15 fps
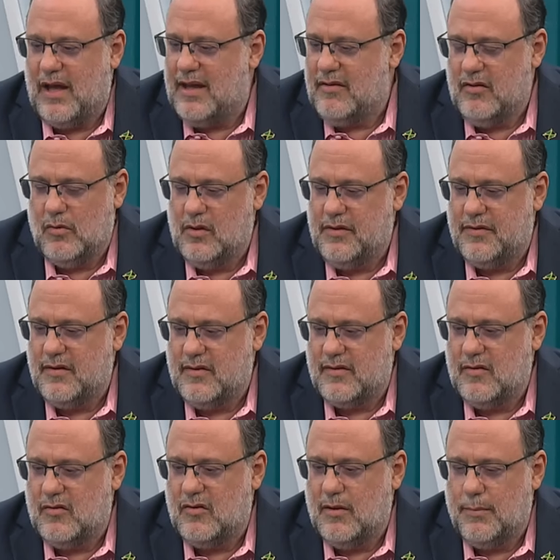had dual
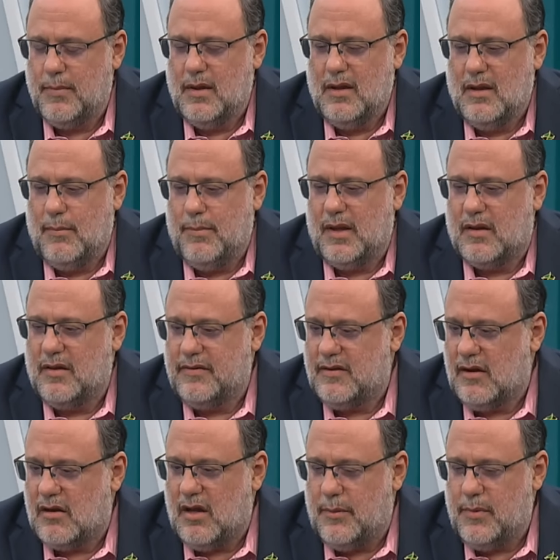citizenship because
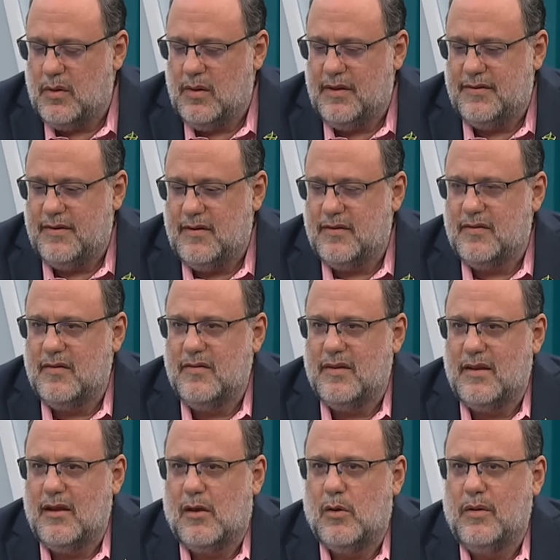they're Commonwealth citizens,
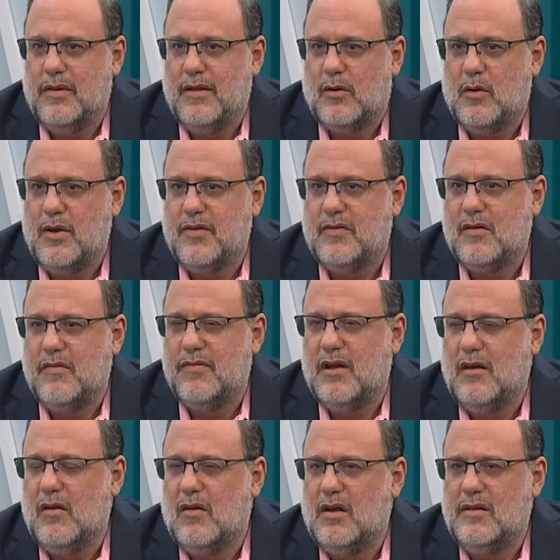and the question of
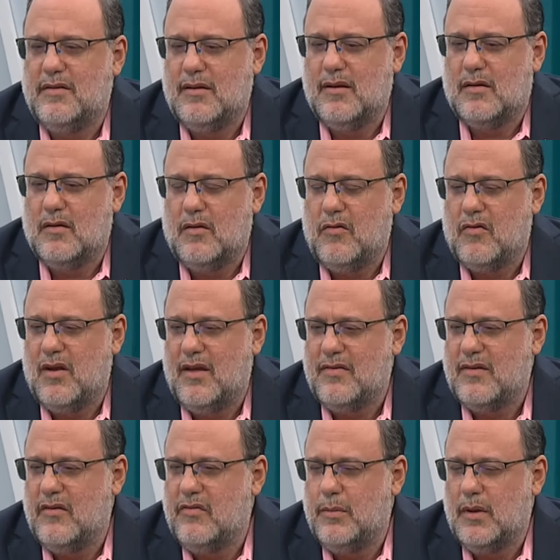their loyalty to the country
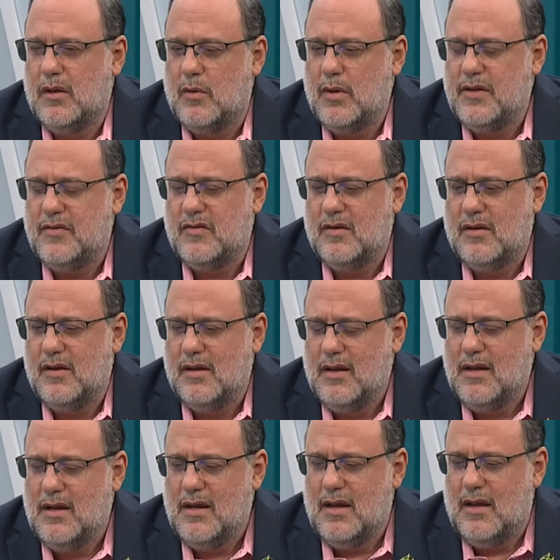has never been questioned.
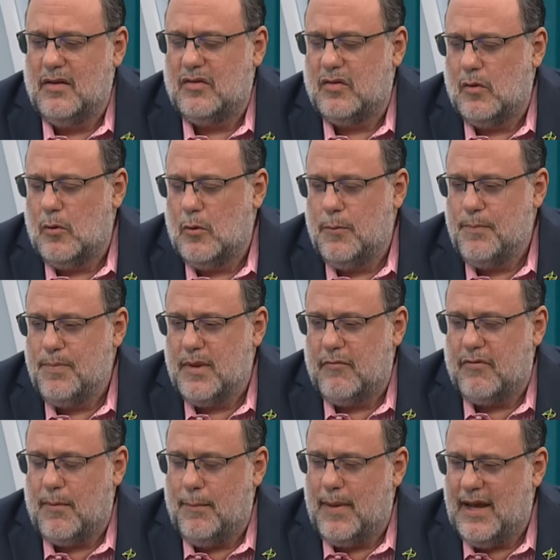So
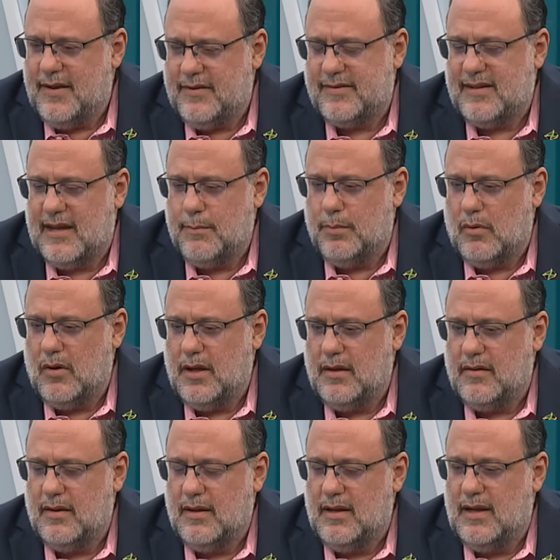from my
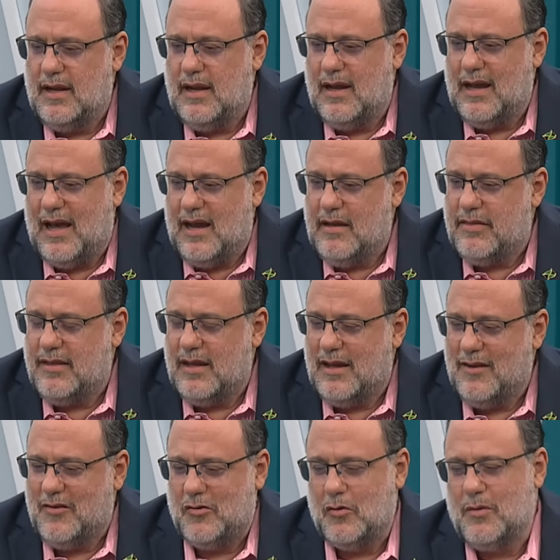standpoint, I think
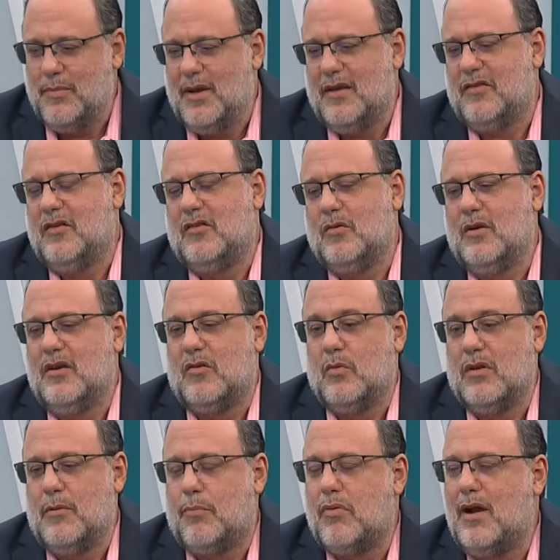it shouldn't be a situation
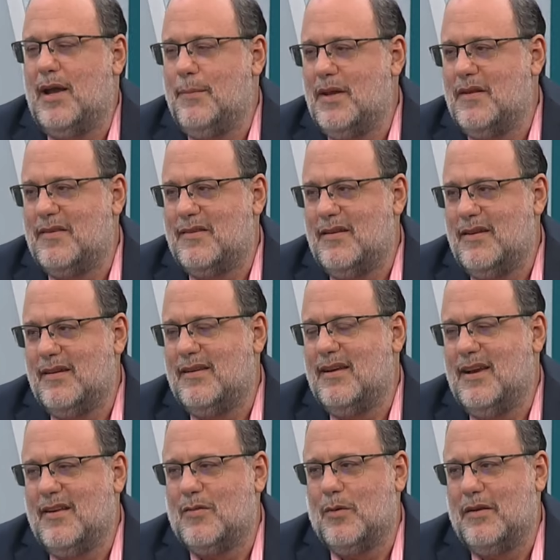where the Prime Minister
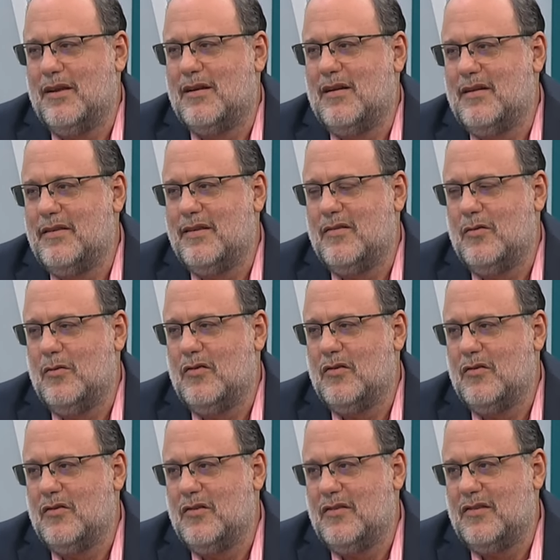dictates what the
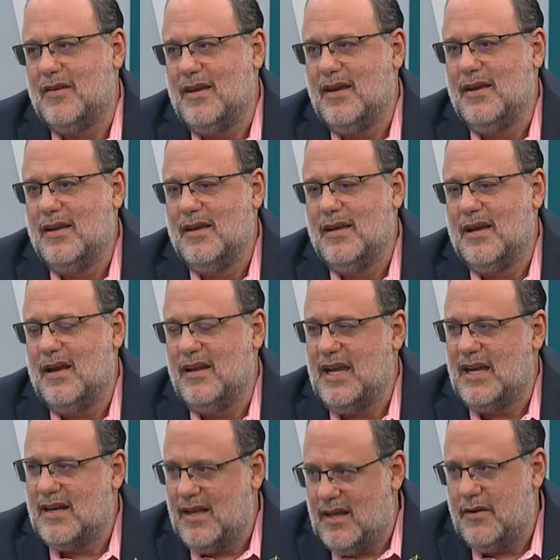Constitution should say. And he
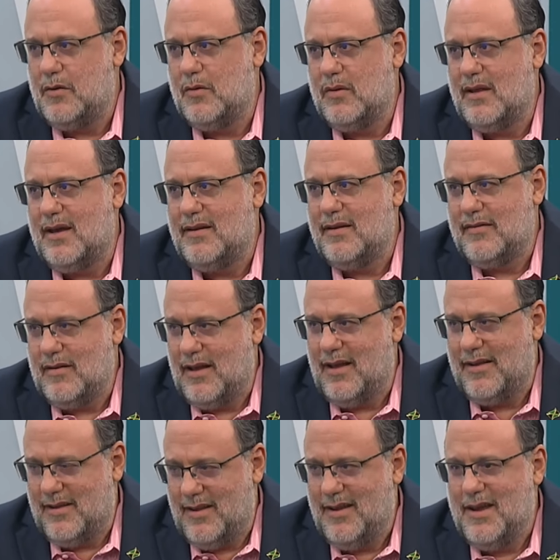can't do that.
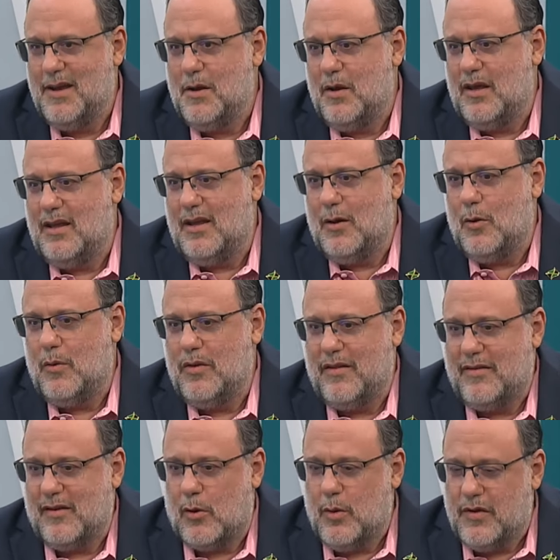You
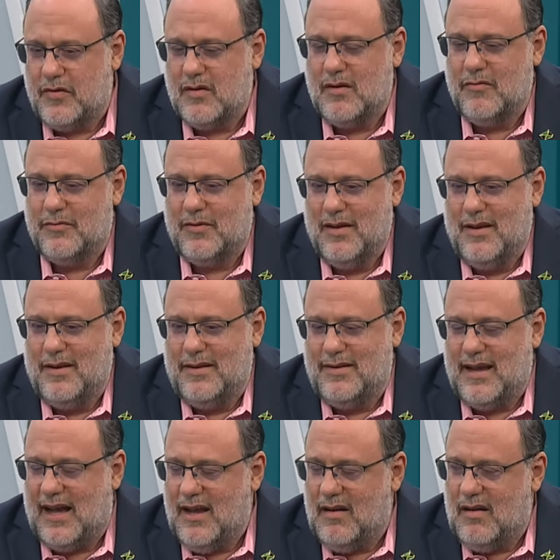it's a question of
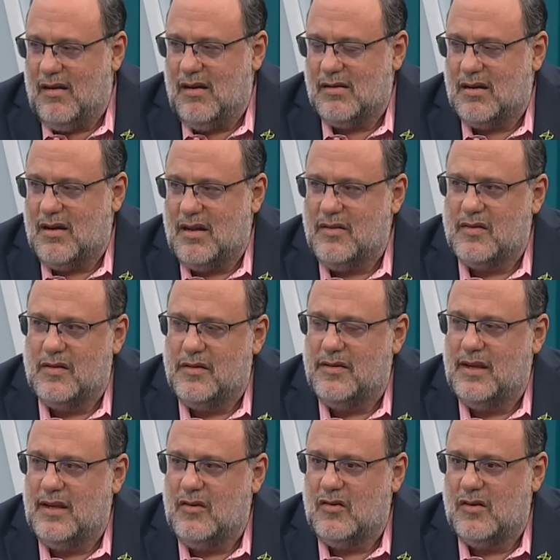dialogue,
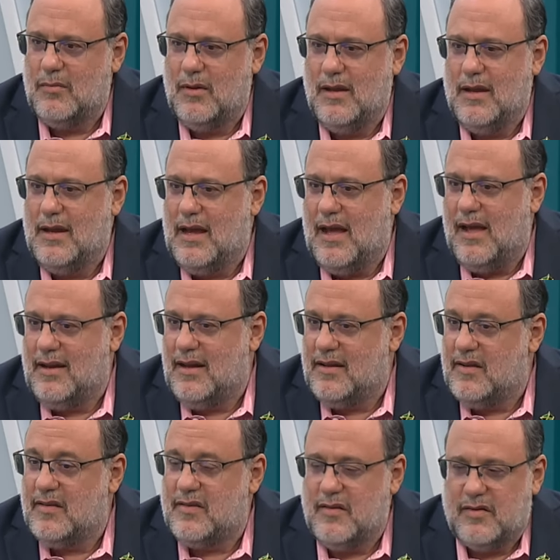consultation, and
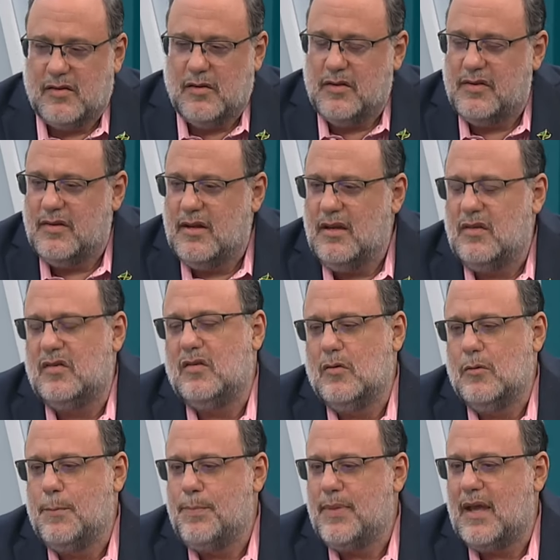let us discuss the
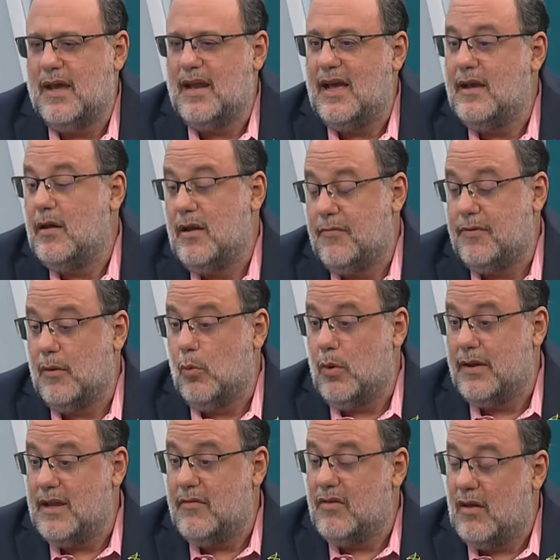issue. And if
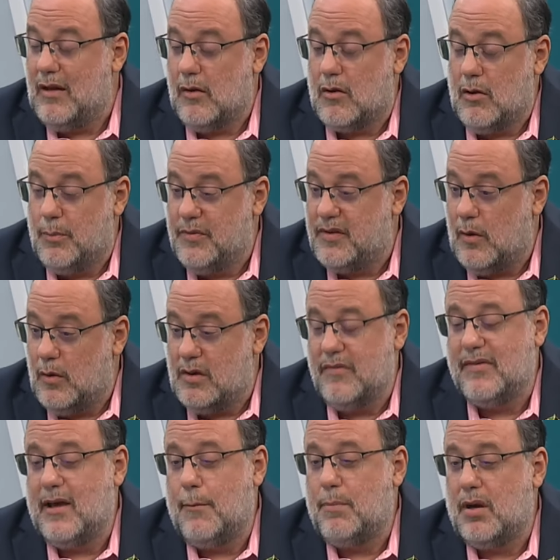whatever comes out
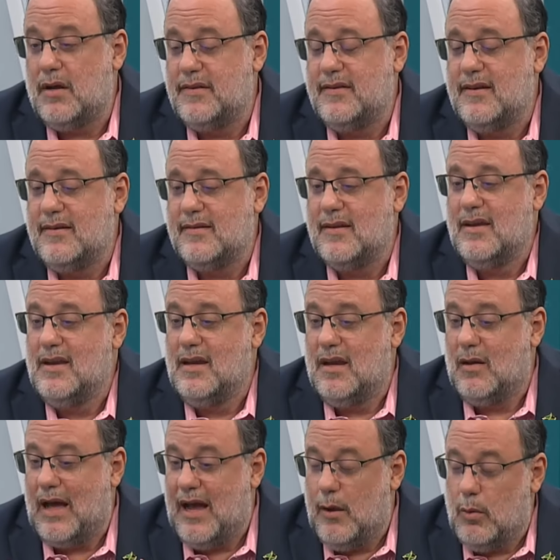of that process,
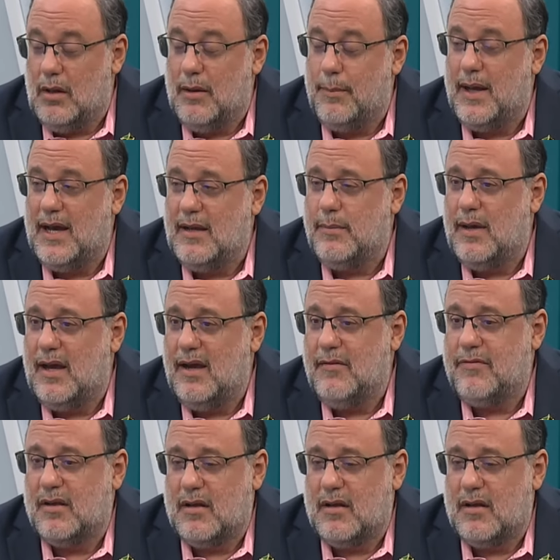I will abide by.